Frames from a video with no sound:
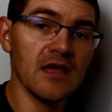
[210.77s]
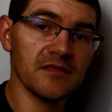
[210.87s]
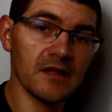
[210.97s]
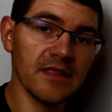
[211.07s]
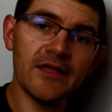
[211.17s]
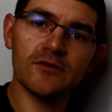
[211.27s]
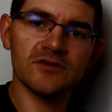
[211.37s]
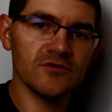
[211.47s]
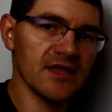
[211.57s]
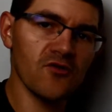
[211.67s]
The clinkers
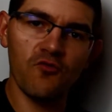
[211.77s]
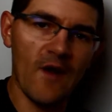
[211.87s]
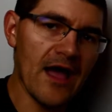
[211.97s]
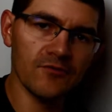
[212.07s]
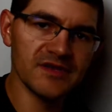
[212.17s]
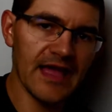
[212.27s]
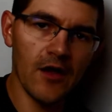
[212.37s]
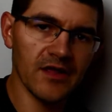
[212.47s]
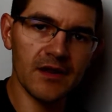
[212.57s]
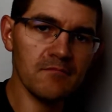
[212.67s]
are then ground
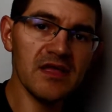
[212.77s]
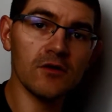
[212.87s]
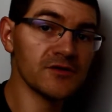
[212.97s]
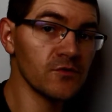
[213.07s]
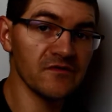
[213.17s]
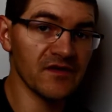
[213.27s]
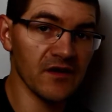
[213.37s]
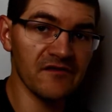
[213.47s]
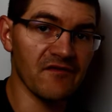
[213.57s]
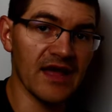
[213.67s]
down in a mill to a
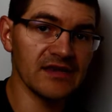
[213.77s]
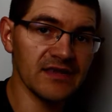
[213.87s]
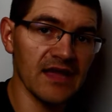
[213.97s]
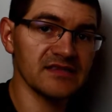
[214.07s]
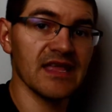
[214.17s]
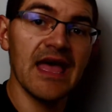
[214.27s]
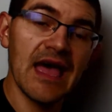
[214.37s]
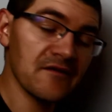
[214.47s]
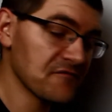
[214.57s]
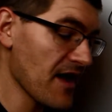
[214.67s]
very fine dust,
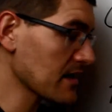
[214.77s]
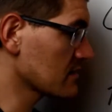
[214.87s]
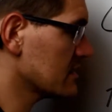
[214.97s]
and finally,